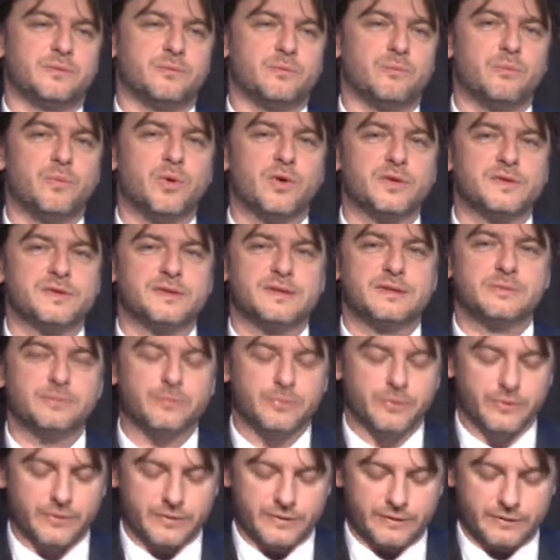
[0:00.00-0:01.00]
most
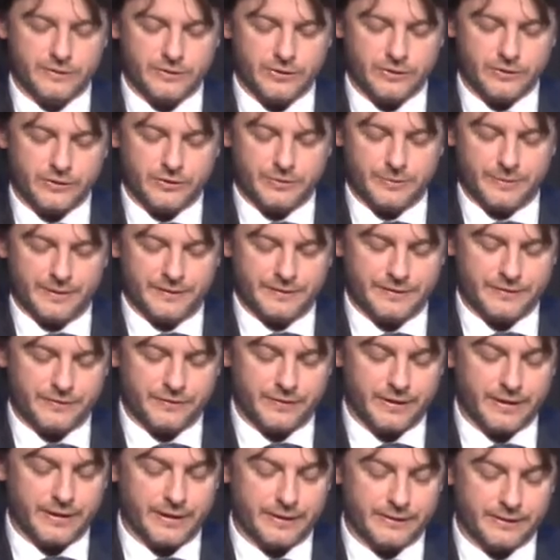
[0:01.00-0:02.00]
important document
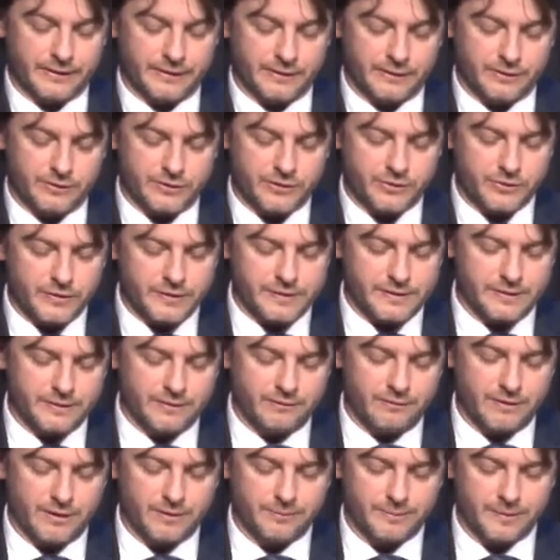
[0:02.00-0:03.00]
regarding the tourism
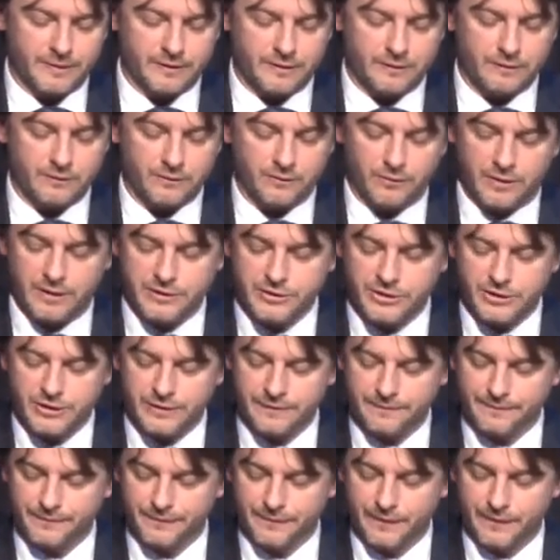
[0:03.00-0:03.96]
development in Croatia